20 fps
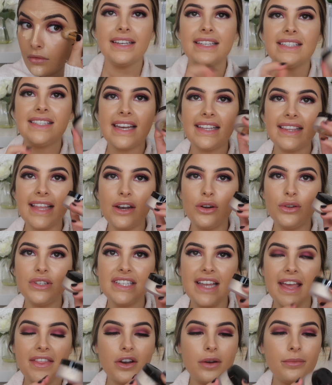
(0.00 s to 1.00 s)
To set that all
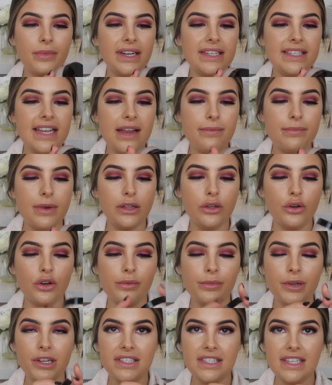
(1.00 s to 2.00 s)
together, I'm going to take my
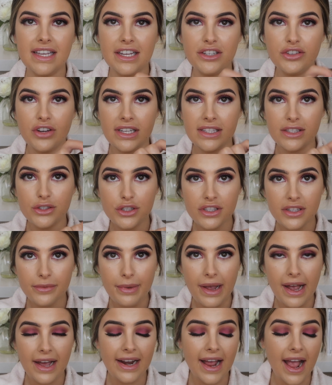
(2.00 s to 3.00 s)
Laura Mercier
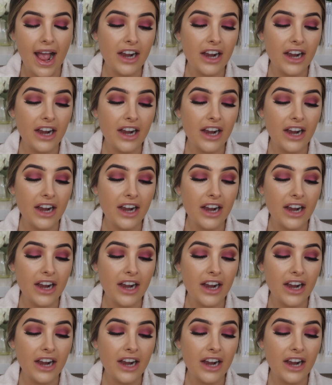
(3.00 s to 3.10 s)
translucent powder.